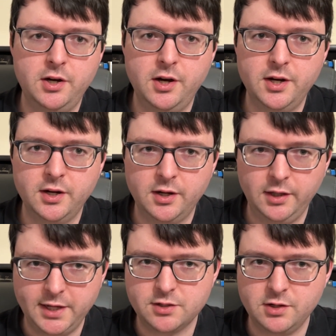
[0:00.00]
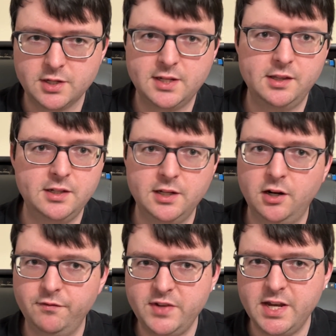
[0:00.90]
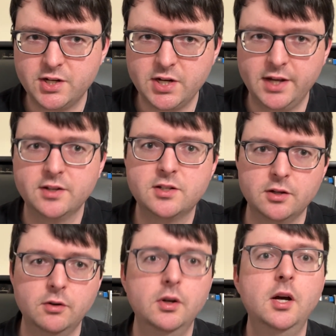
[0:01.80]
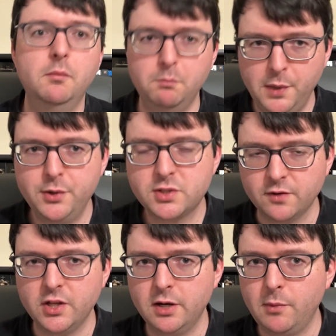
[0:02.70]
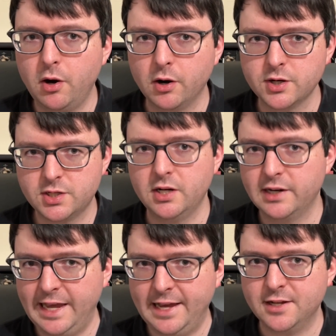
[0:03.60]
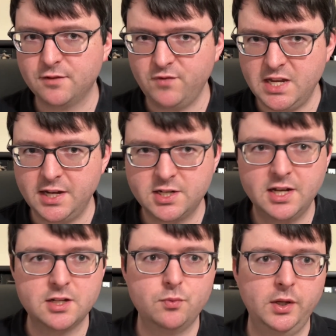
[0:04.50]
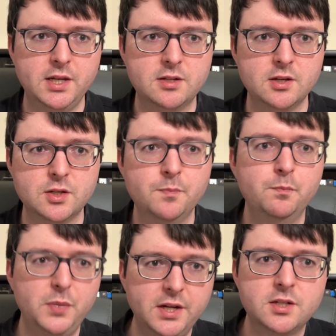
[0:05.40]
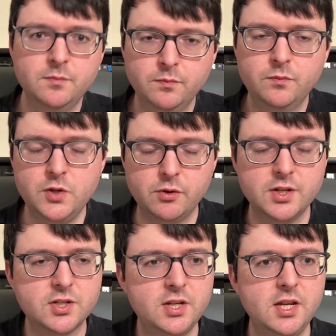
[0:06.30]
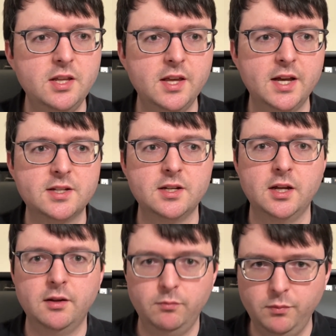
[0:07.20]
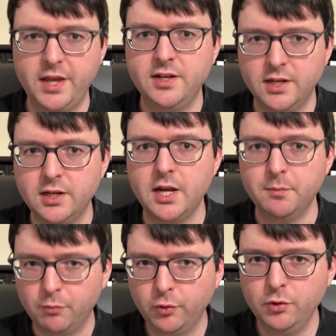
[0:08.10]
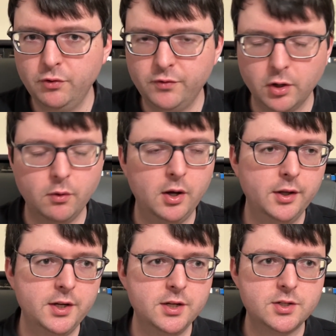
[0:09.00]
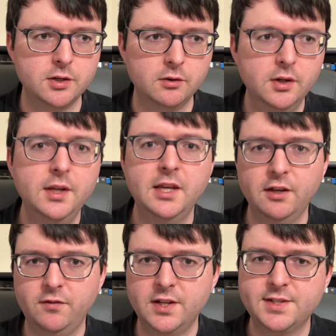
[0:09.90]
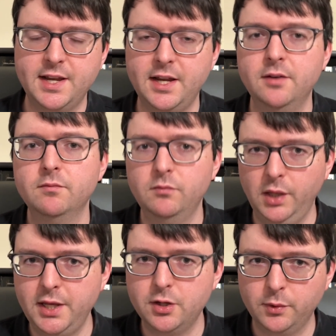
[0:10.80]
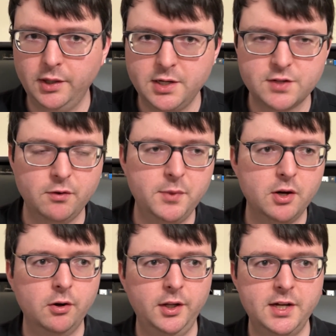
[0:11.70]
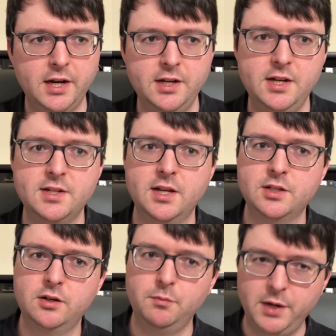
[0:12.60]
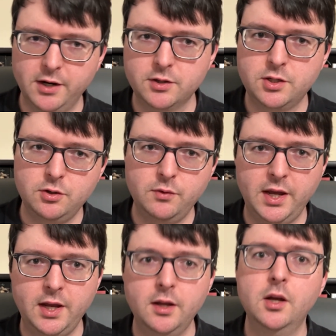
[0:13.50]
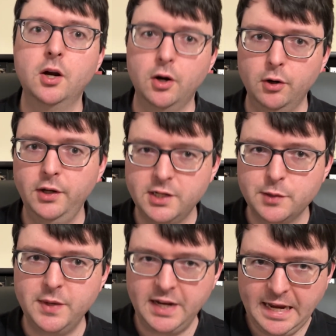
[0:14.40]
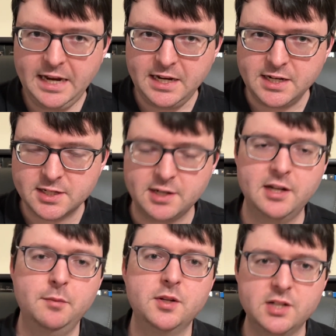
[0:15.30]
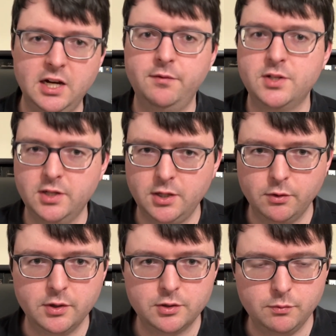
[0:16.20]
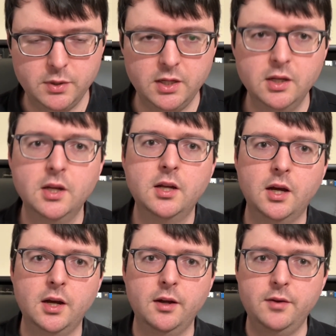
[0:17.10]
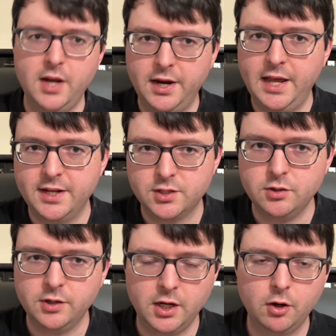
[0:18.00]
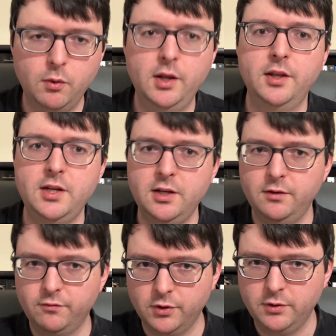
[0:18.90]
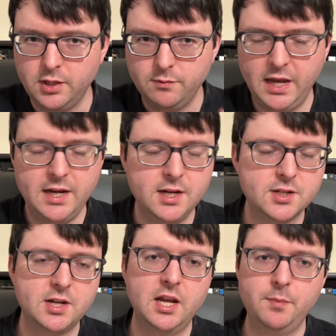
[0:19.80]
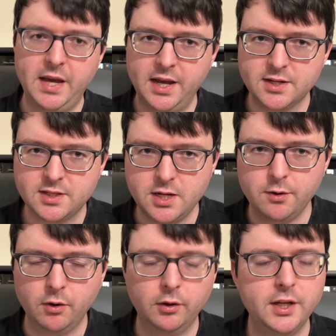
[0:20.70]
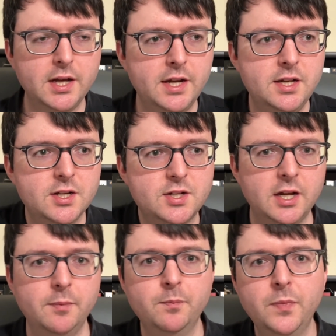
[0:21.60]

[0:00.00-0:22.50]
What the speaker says: on Laserdisc that they did on VHS, so most of them are stuck as VHS releases. But you can see that they did improve the quality, so if it's a later release from the early 90s as compared to a early to mid 80s tape, it's obviously going to be not as good in quality for the 80s tape as the early 90s tape.